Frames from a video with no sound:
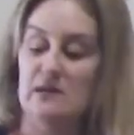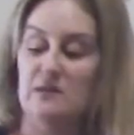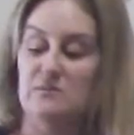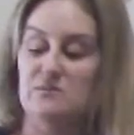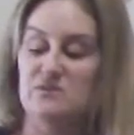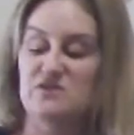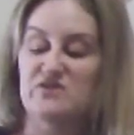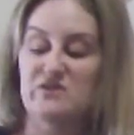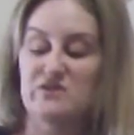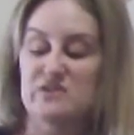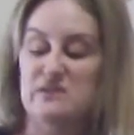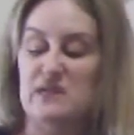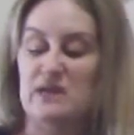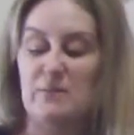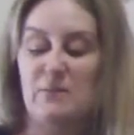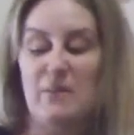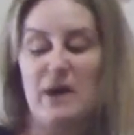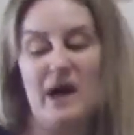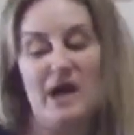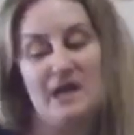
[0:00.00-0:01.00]
Almost feels like
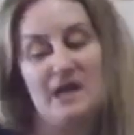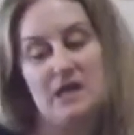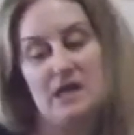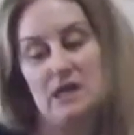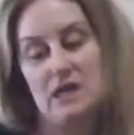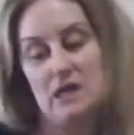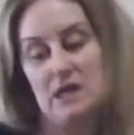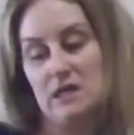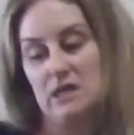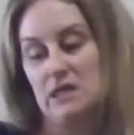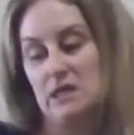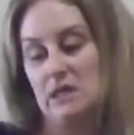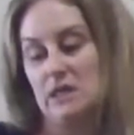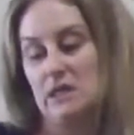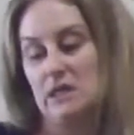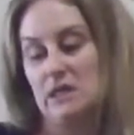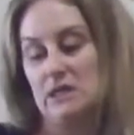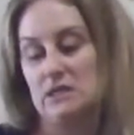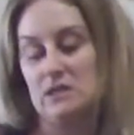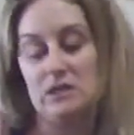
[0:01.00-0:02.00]
putty
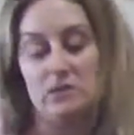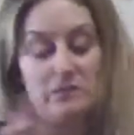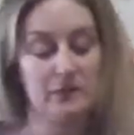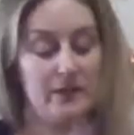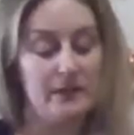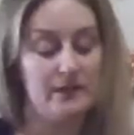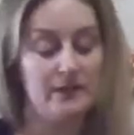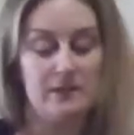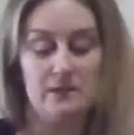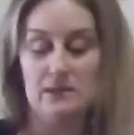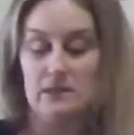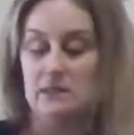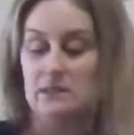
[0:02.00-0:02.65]
a little bit.